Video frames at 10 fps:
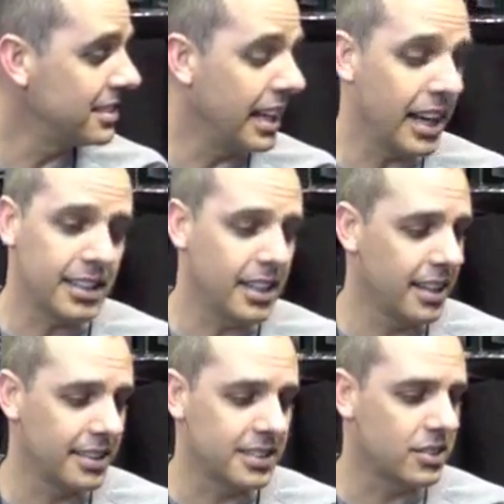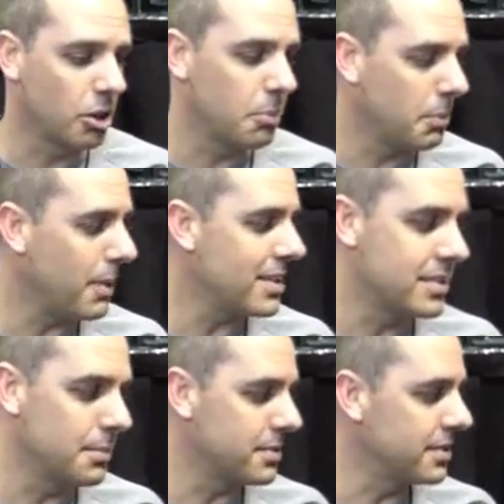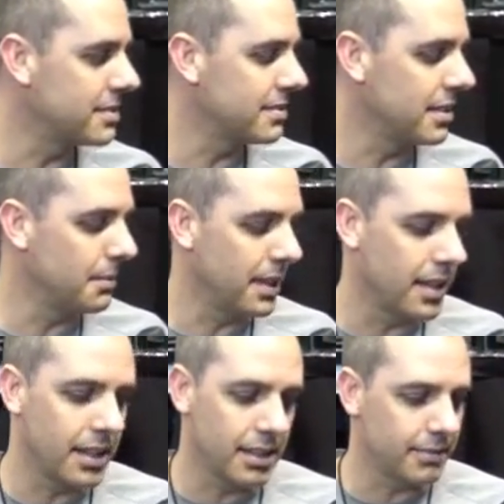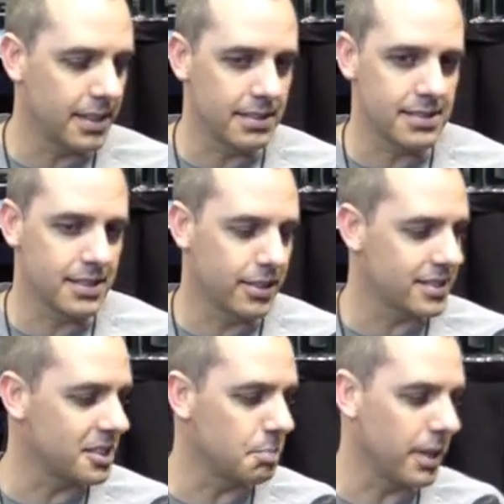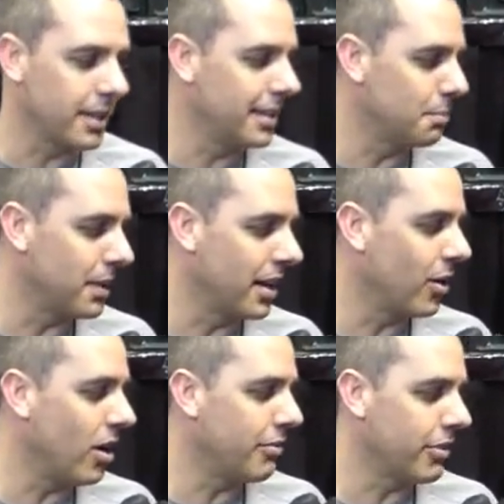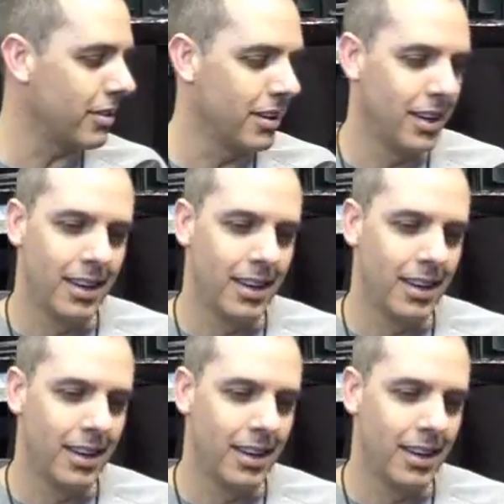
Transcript: Yeah, it is. It's going to be about substance. I mean, this series has plenty to offer,